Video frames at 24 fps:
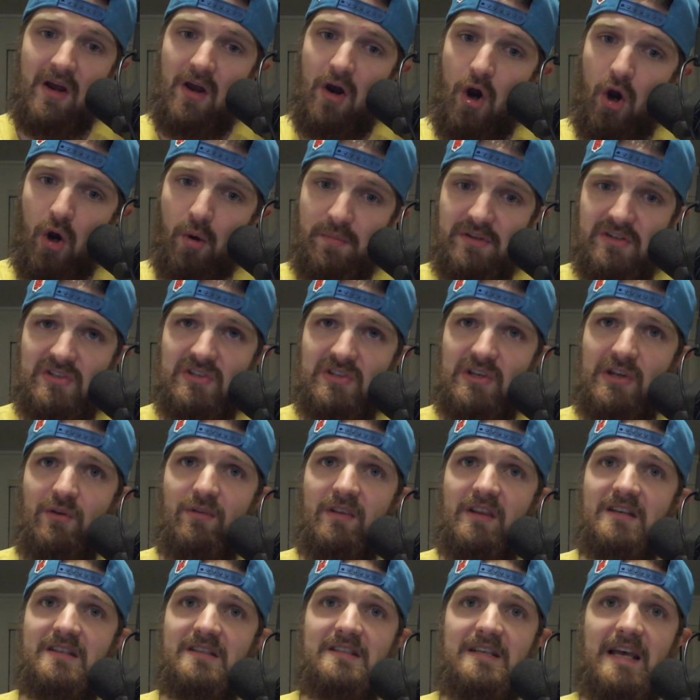Hope to see you
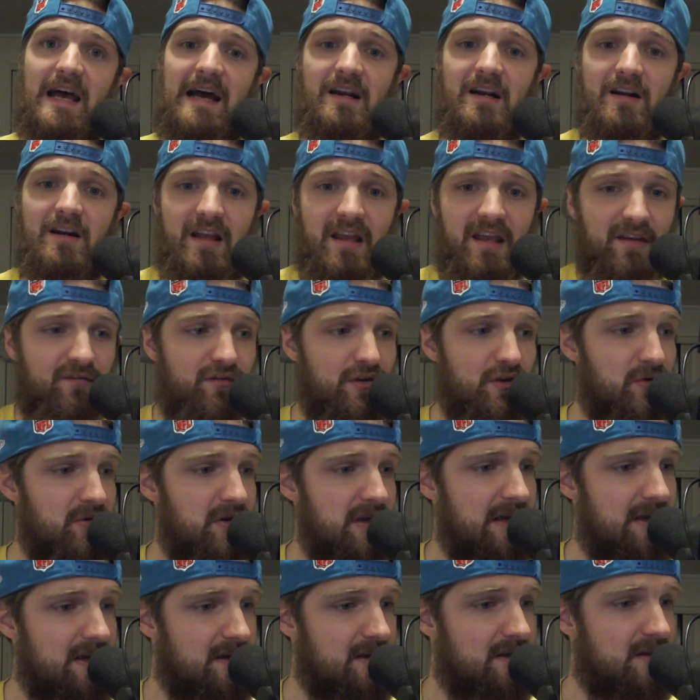this Saturday. If you
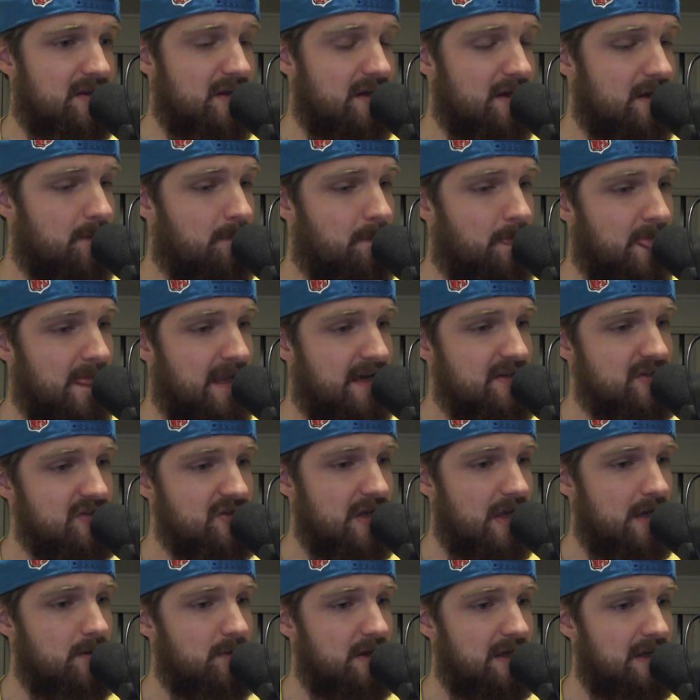need anything,
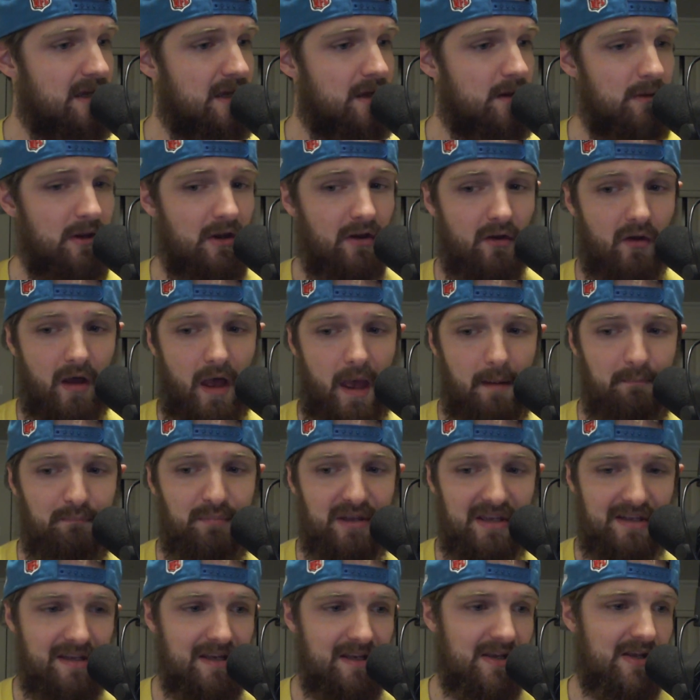send me an email at
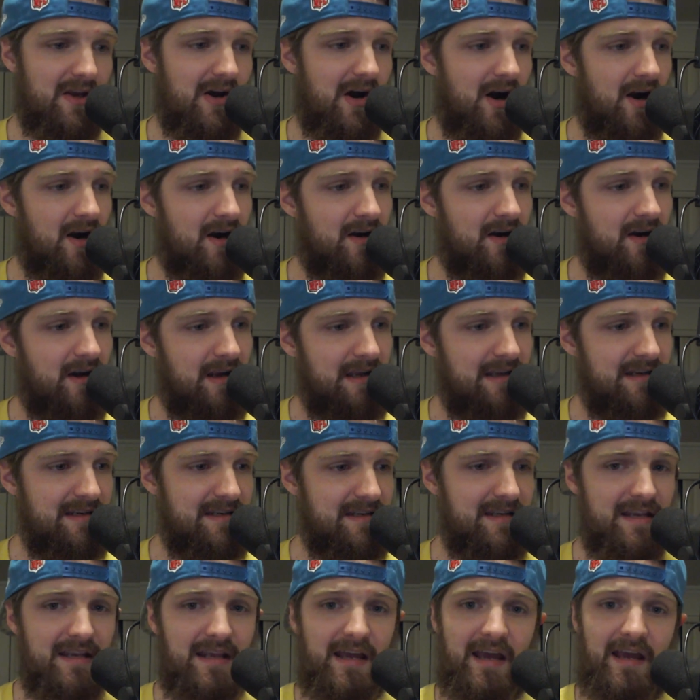
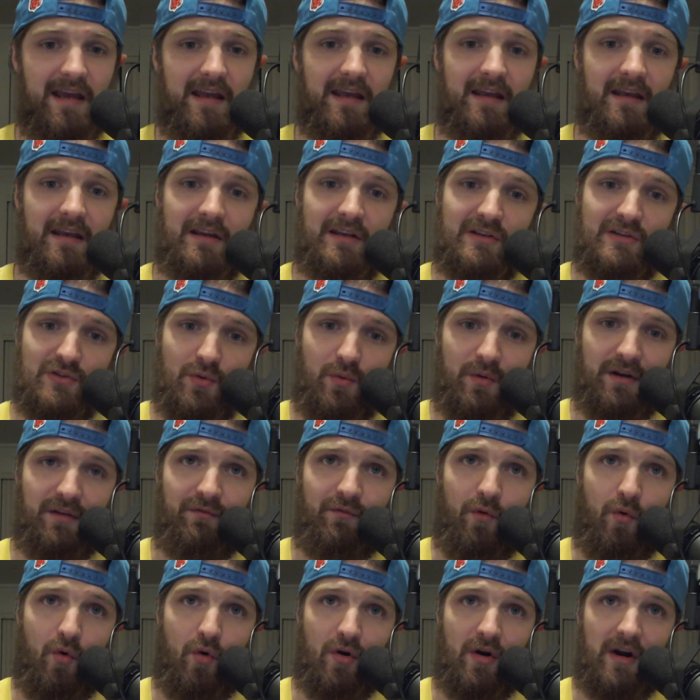
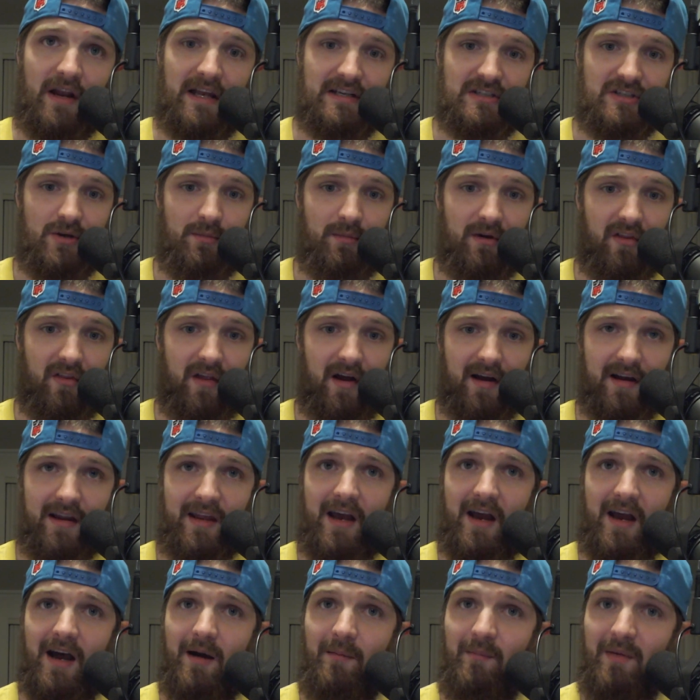
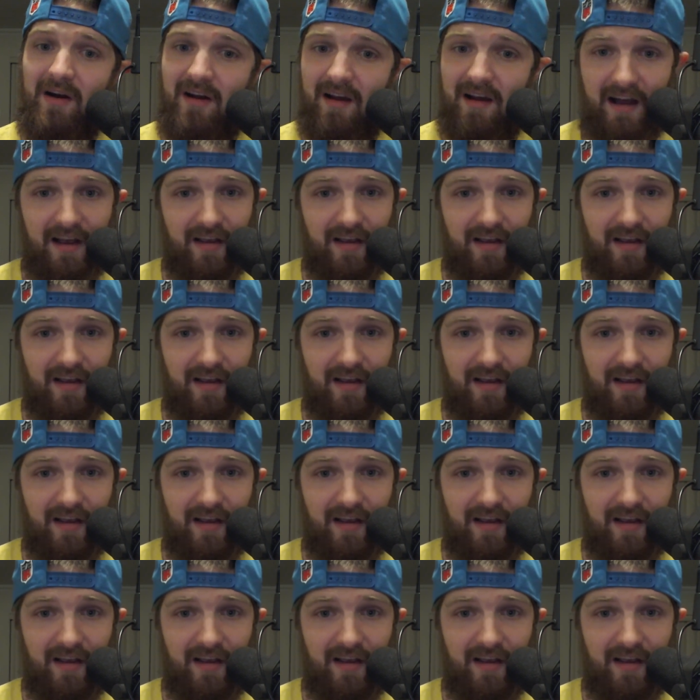berda24@gmail.com.